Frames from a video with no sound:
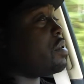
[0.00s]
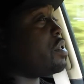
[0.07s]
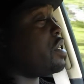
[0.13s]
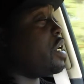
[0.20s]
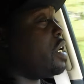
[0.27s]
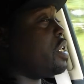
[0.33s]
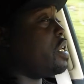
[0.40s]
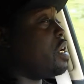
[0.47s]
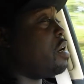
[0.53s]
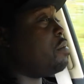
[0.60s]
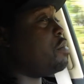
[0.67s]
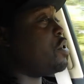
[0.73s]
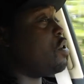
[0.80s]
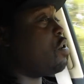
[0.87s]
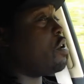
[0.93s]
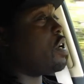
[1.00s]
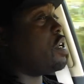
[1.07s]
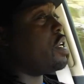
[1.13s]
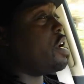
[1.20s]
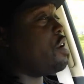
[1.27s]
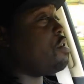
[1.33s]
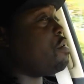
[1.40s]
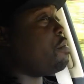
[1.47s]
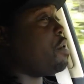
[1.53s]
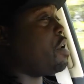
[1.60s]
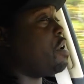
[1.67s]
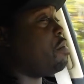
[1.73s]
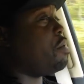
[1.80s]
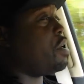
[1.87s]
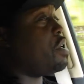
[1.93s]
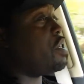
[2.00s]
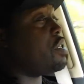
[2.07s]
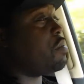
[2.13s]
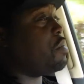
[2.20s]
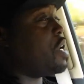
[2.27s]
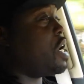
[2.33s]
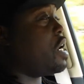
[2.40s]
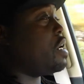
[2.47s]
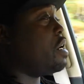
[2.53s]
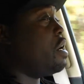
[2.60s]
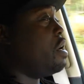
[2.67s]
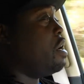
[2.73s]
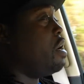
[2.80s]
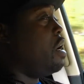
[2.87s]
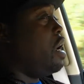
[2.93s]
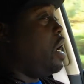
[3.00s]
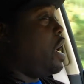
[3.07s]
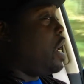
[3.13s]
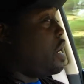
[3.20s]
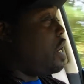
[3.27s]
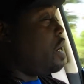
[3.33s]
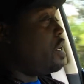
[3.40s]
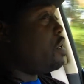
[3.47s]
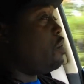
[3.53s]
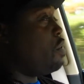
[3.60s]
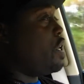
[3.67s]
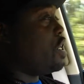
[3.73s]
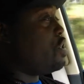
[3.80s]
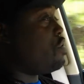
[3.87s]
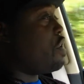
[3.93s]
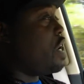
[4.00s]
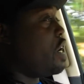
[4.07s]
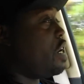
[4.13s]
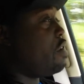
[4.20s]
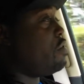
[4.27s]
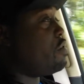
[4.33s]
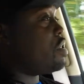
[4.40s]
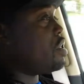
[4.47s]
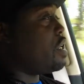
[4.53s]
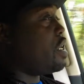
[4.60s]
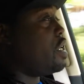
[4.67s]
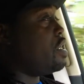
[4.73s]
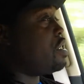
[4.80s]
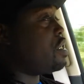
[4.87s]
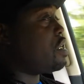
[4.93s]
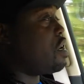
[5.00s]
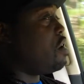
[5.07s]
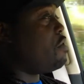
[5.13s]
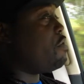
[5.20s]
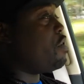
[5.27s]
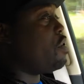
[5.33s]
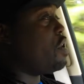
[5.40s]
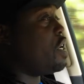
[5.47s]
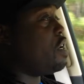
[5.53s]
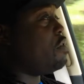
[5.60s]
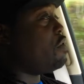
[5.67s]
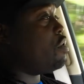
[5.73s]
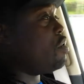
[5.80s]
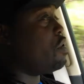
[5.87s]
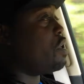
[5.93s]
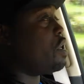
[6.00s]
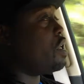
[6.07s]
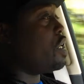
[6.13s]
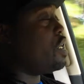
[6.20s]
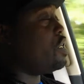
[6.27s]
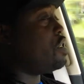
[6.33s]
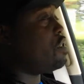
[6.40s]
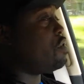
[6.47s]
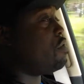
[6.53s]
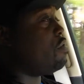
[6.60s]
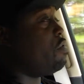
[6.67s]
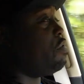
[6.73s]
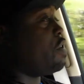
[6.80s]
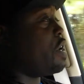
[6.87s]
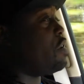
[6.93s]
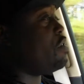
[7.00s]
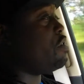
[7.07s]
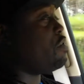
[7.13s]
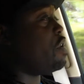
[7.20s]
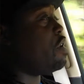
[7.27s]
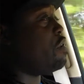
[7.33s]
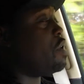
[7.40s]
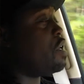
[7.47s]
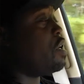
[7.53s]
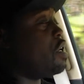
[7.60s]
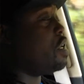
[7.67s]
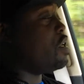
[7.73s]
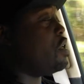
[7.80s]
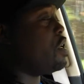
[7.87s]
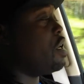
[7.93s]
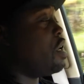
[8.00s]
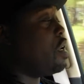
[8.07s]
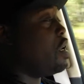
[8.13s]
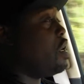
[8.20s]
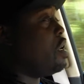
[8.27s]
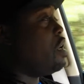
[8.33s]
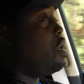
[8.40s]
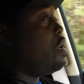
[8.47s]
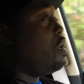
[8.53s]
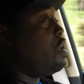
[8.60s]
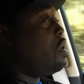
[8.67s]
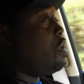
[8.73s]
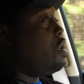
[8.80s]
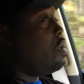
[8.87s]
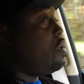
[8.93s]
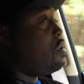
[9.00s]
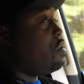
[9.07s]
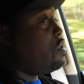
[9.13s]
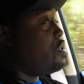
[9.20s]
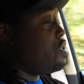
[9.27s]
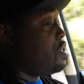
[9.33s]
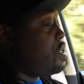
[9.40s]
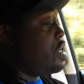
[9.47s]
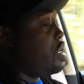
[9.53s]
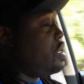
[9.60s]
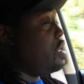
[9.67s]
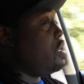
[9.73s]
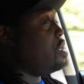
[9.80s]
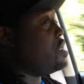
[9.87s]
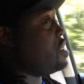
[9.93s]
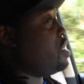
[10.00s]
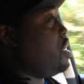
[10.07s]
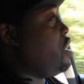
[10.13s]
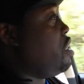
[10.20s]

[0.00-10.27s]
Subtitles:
say that I'm talking down about it, because I'm not. I like the way it drives. Its comfort level is very, very good. Sitting in the seat,